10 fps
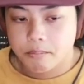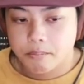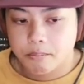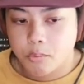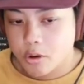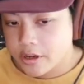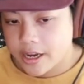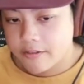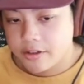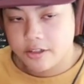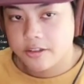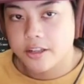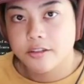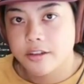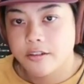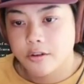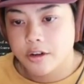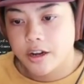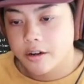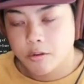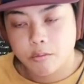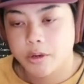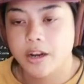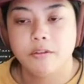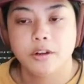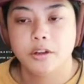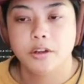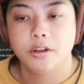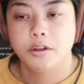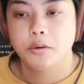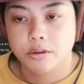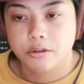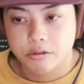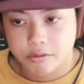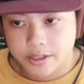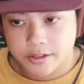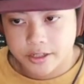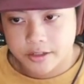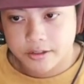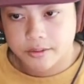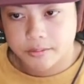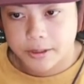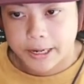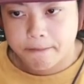more caffeine sensitive or not, or whatever your personal reason is. Okay.